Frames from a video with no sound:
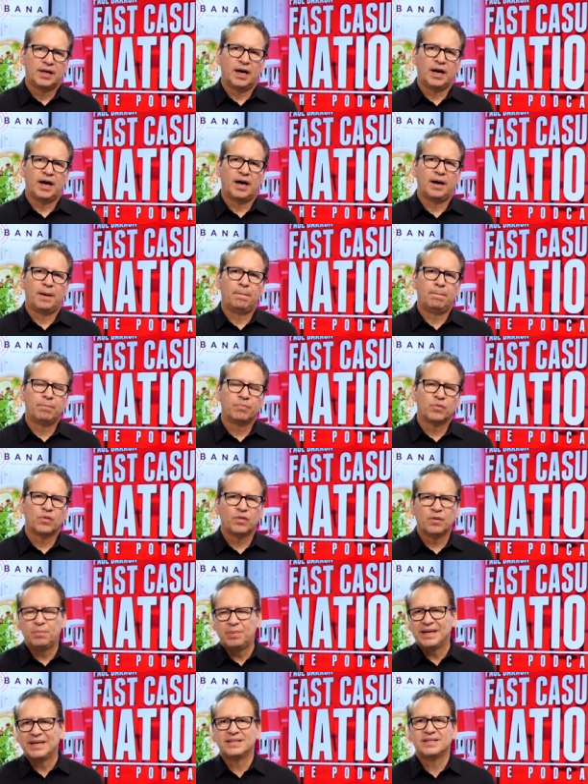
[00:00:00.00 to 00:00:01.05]
Um, the
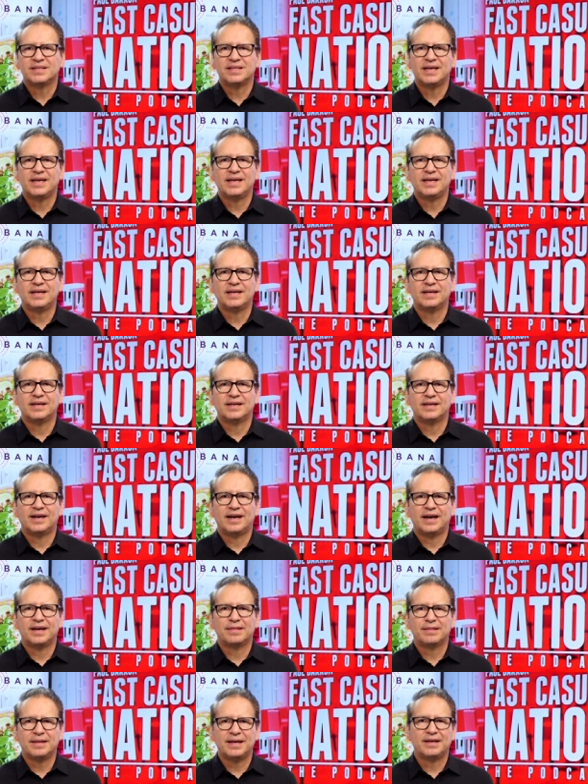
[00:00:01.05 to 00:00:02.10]
biggest thing
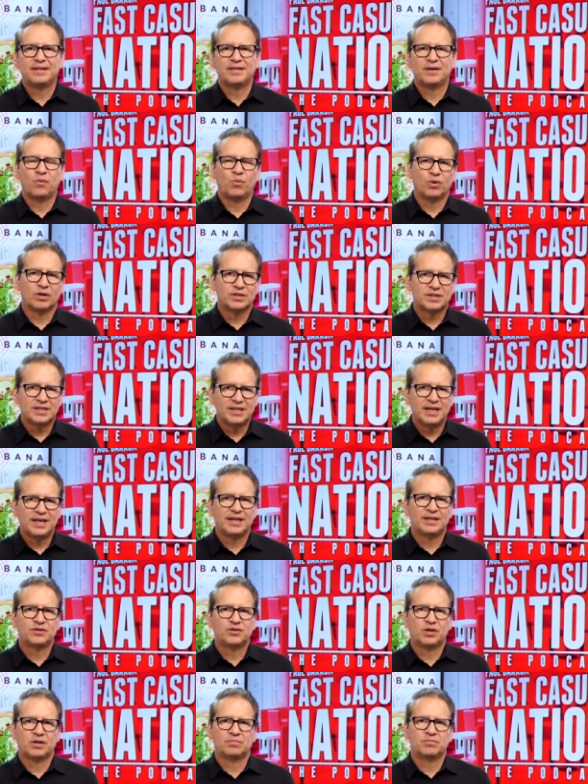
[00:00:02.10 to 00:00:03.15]
I think that we're seeing
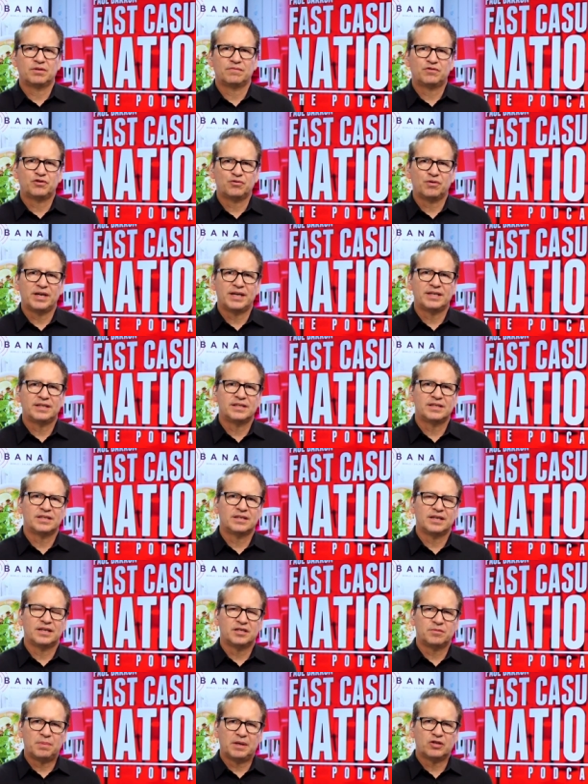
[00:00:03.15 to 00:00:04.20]
in terms of trends,
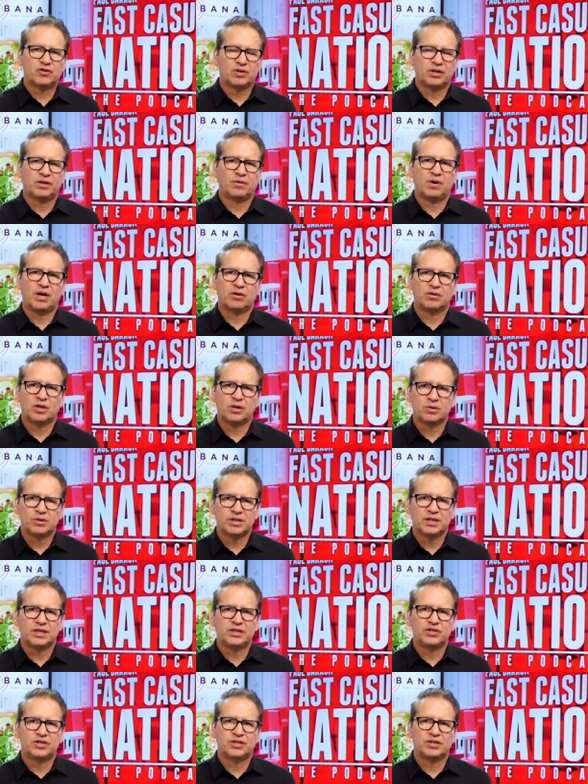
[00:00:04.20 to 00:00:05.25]
especially around ghost
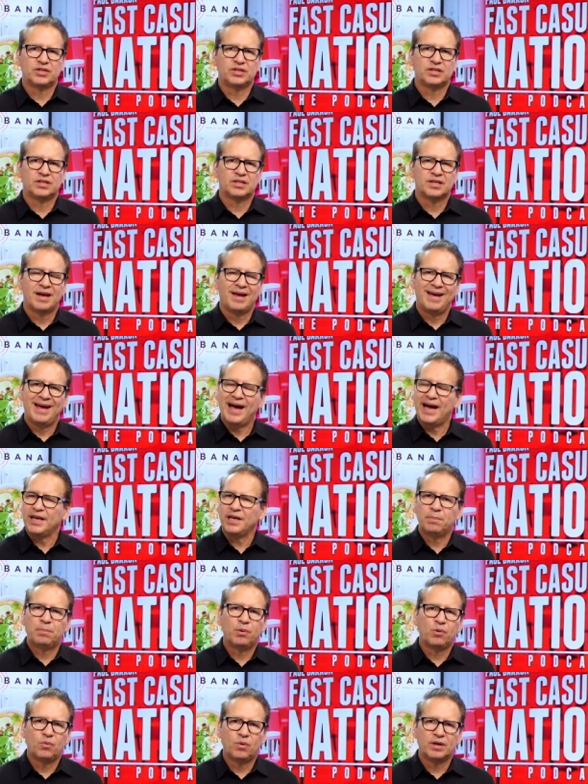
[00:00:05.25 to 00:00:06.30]
kitchens, is how do you
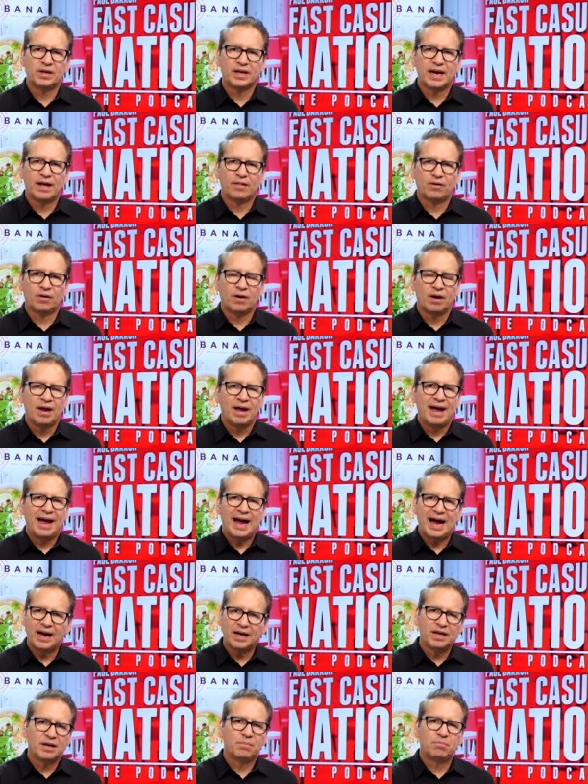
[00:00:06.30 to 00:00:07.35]
put one together?
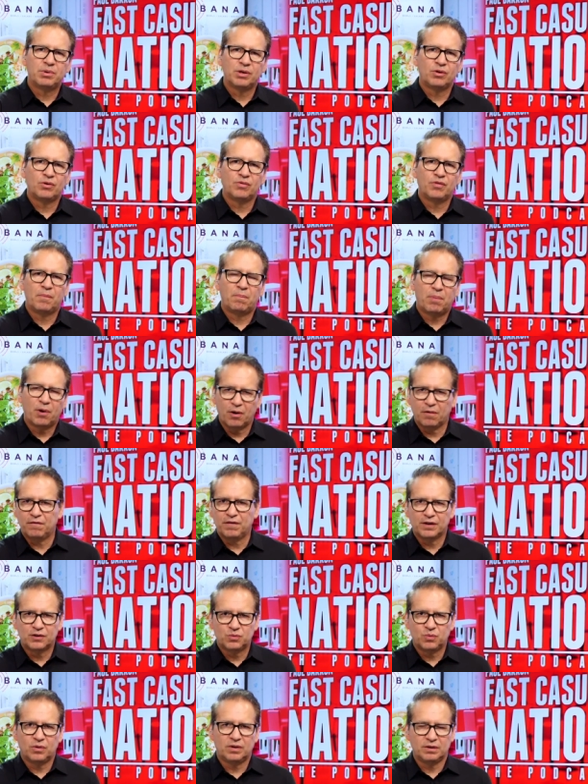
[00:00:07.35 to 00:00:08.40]
How do you build the
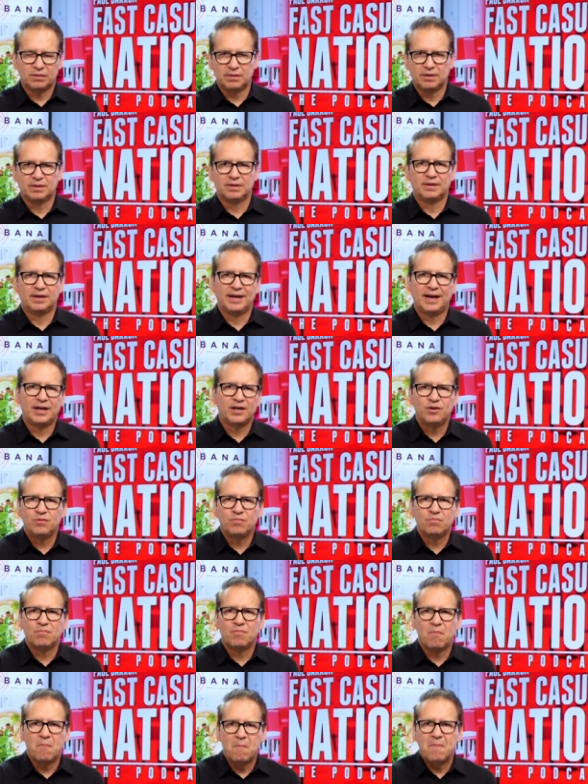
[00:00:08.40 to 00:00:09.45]
perfect one? How do
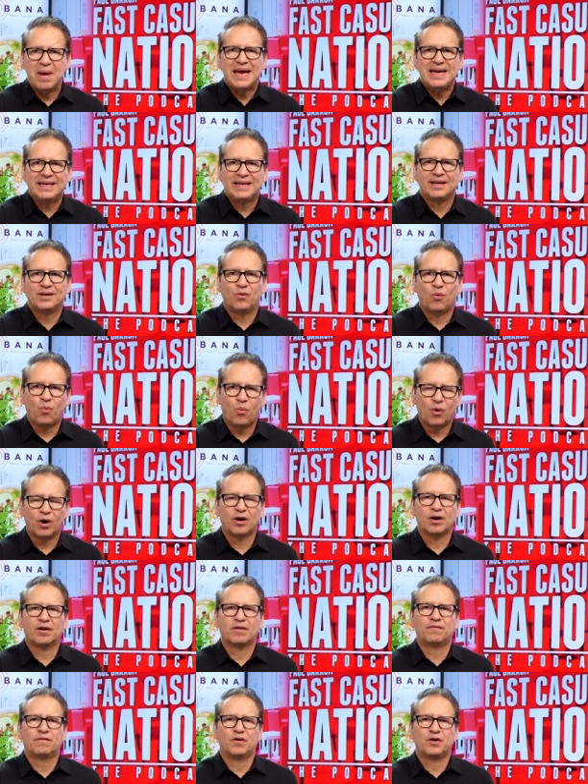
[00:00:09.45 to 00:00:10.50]
you make it
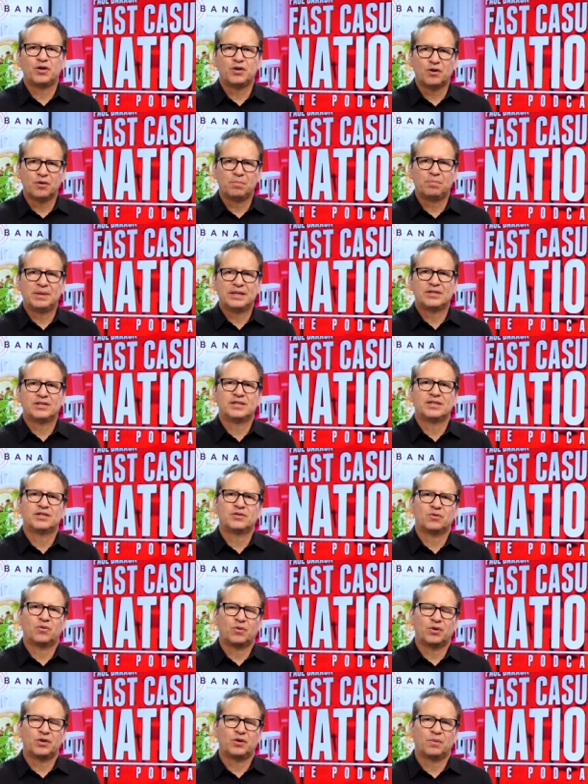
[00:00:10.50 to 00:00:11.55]
work for your business
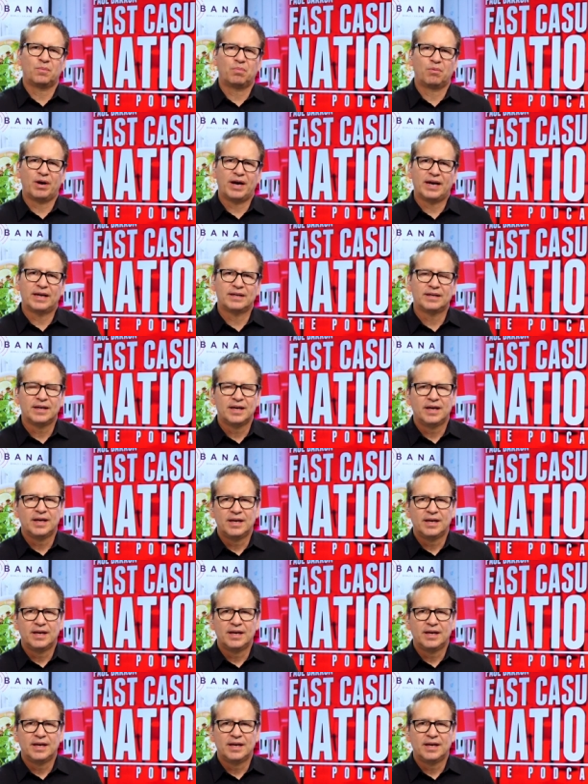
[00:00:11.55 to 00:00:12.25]
or your brand?